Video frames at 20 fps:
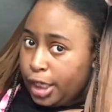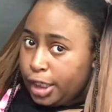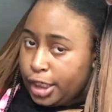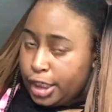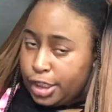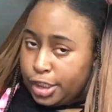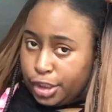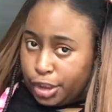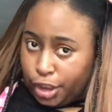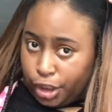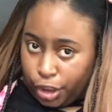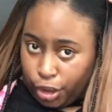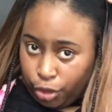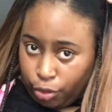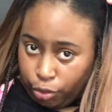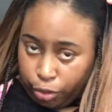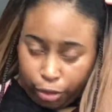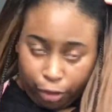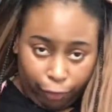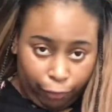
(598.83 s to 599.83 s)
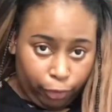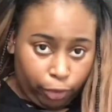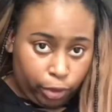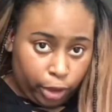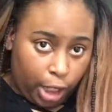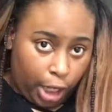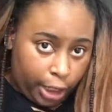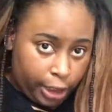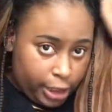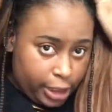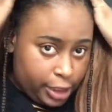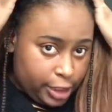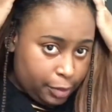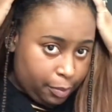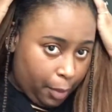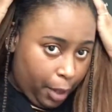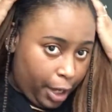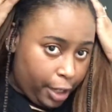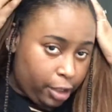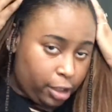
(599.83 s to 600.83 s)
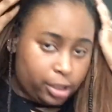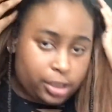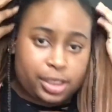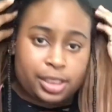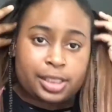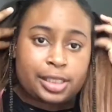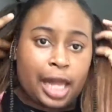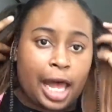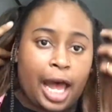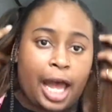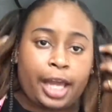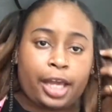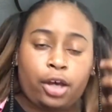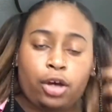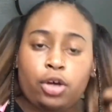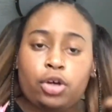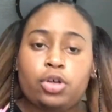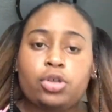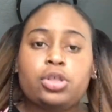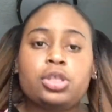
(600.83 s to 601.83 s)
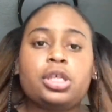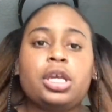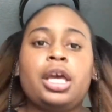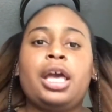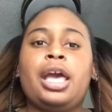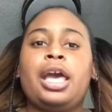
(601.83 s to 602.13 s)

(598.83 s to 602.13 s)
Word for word: these cute little Fulani inspired styles